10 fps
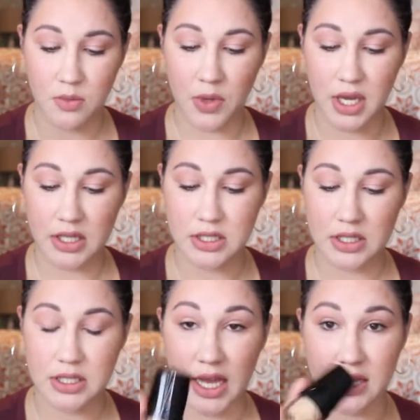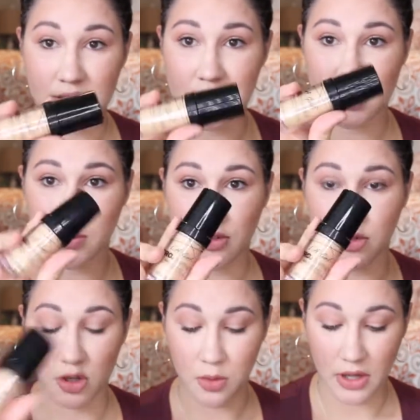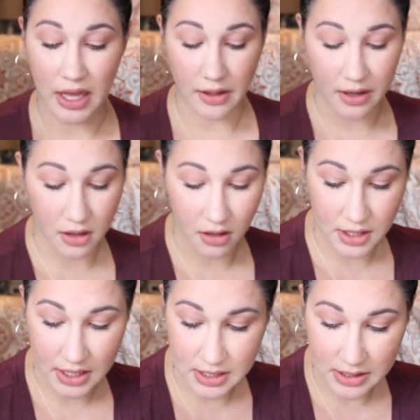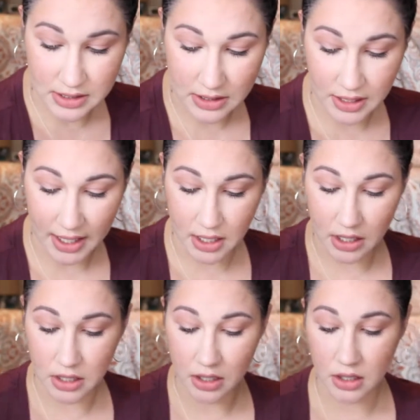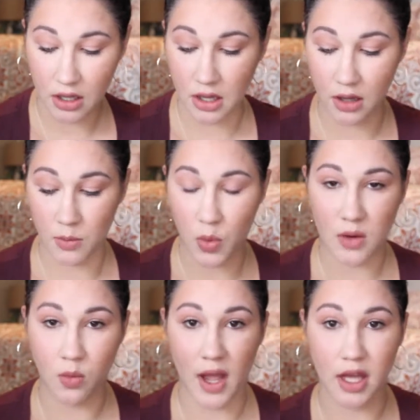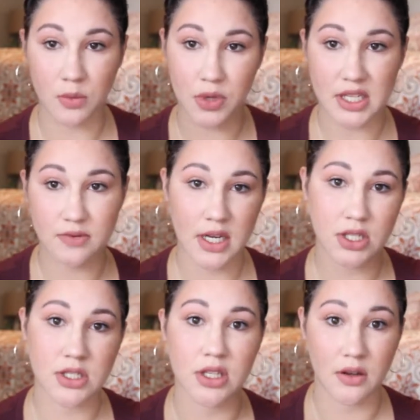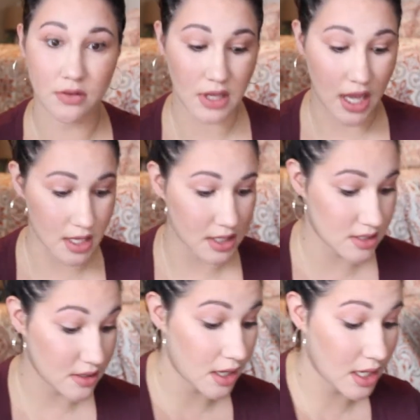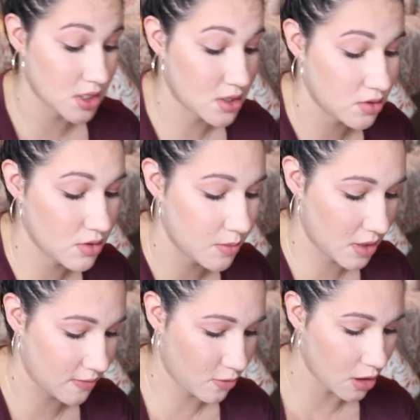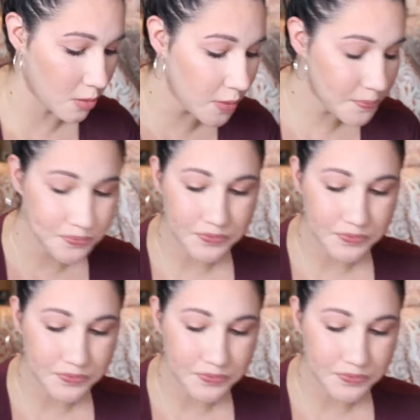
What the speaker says: But yeah, this is super affordable. LA Girl is like Wet n Wild price range, so yeah, it's extremely affordable.